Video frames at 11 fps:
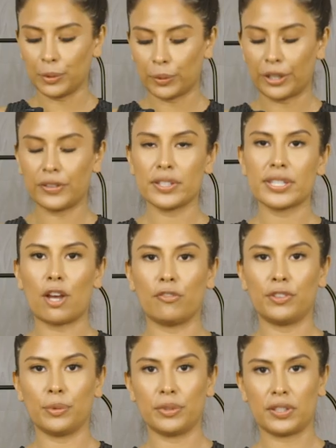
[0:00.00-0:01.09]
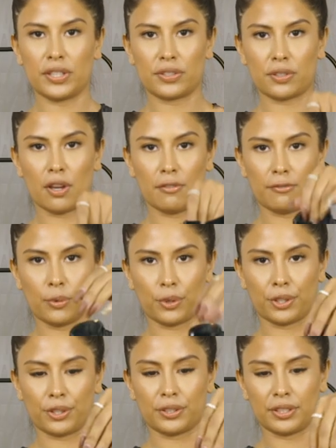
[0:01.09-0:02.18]
would wear this outfit with these Tom
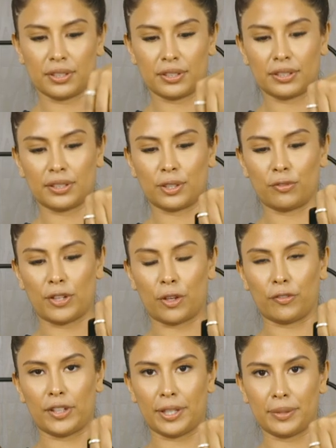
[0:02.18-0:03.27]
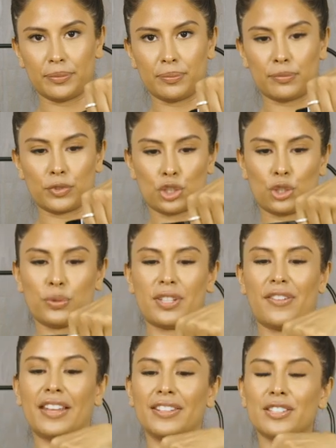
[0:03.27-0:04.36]
Ford little velvet shoes.
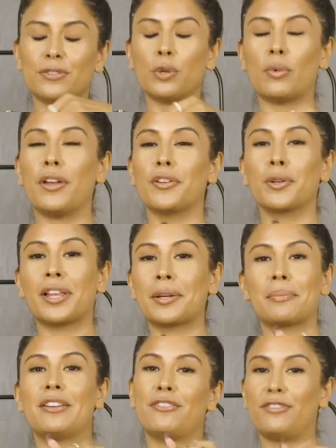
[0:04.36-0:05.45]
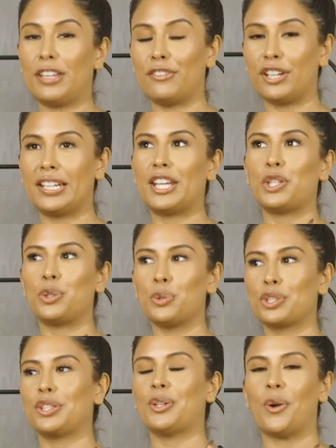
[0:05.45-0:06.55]
I've had these for a while. They're like my favorite, and I
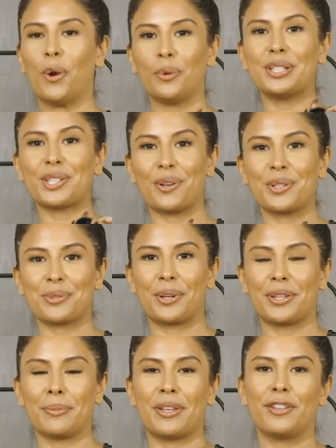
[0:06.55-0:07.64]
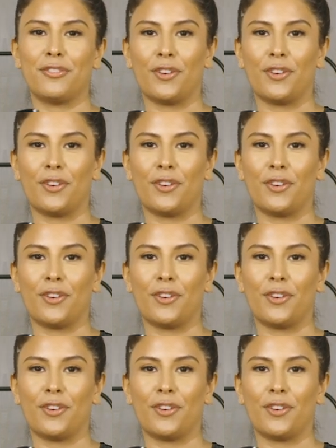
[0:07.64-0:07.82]
usually always, always wear them in the